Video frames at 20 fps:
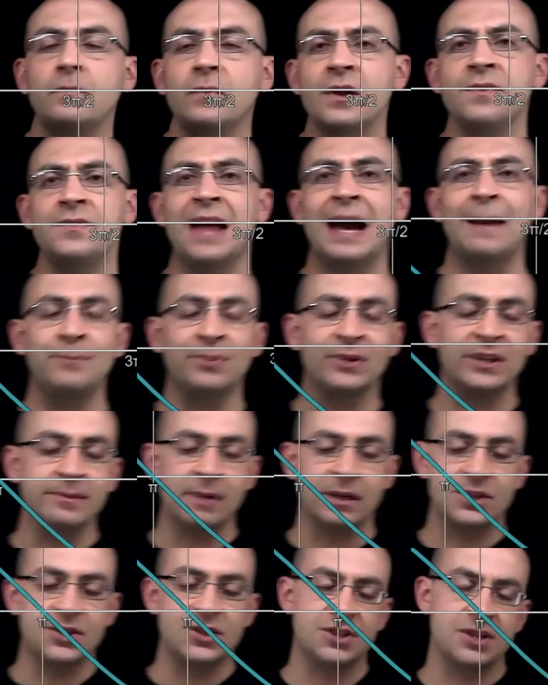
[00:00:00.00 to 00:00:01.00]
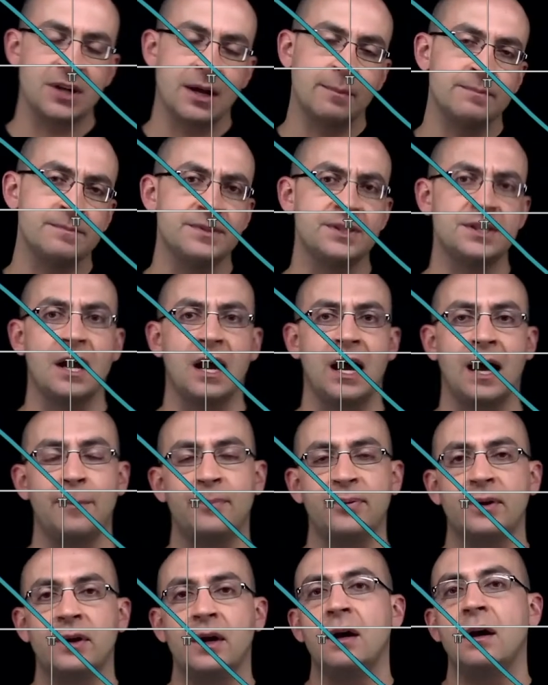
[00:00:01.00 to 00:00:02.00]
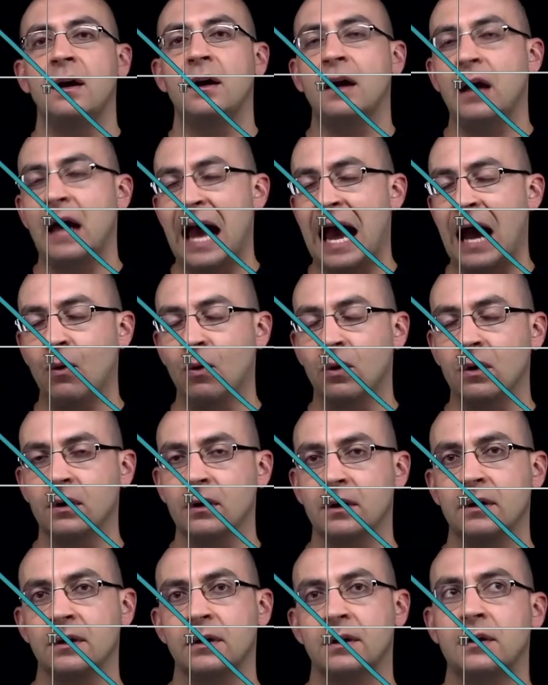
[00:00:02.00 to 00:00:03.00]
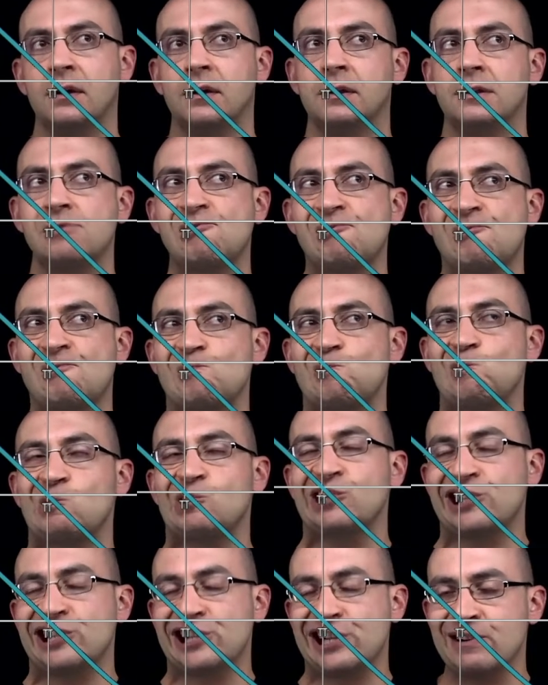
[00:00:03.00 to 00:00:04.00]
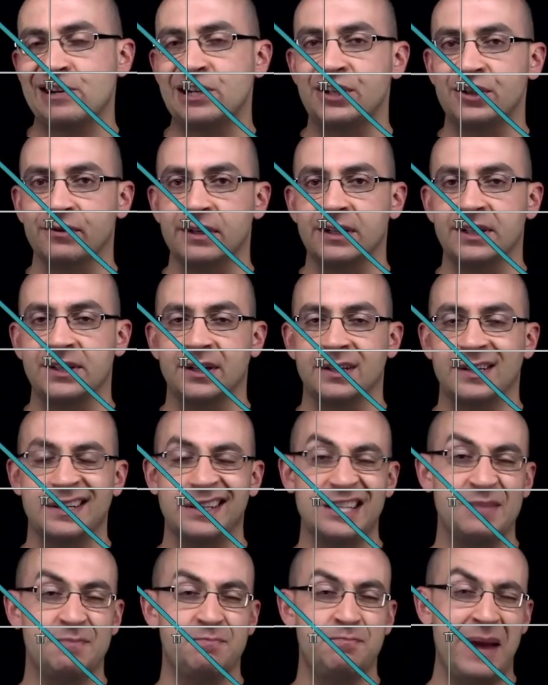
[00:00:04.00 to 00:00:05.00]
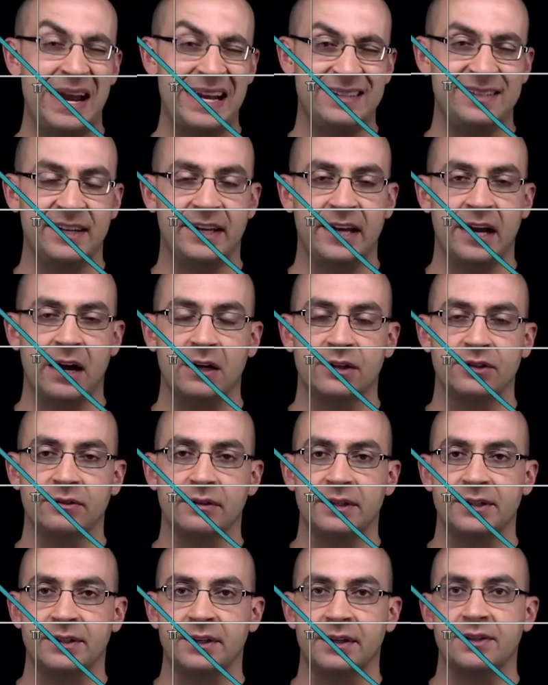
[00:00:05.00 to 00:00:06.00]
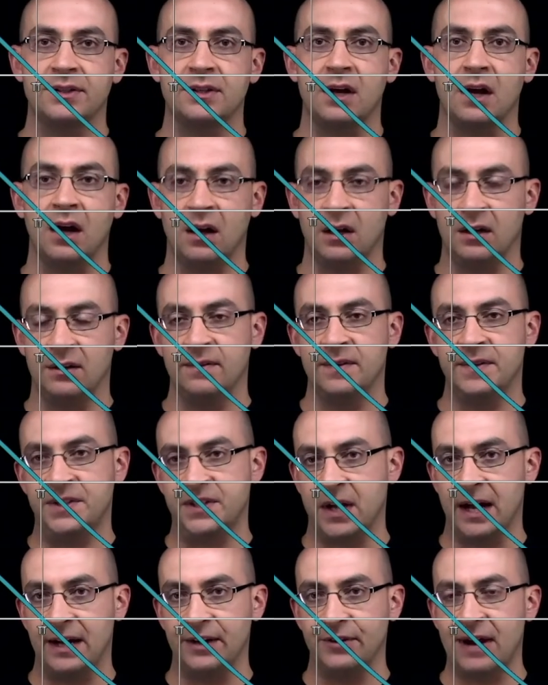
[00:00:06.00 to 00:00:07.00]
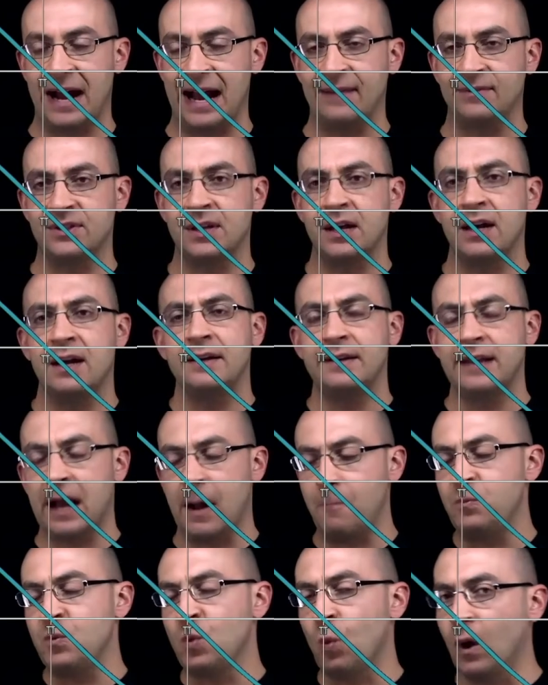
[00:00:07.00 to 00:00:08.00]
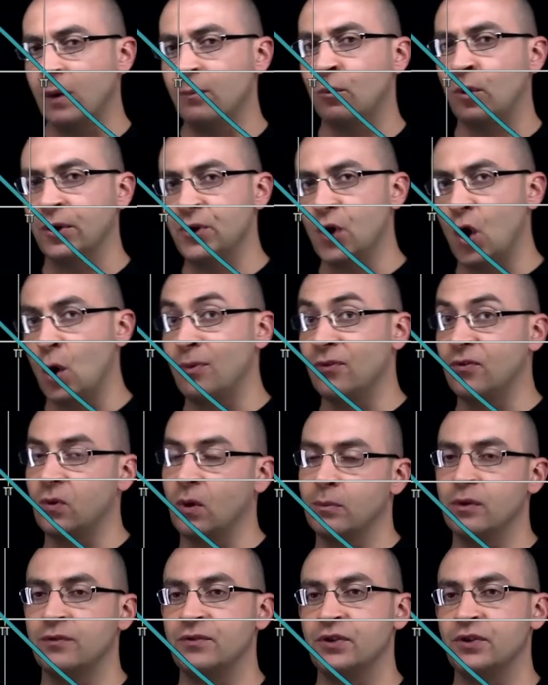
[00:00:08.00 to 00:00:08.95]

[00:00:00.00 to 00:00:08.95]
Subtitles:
that pretty much sums up our characteristics, at least basic characteristics of sine graphs. Now, one more note before we move to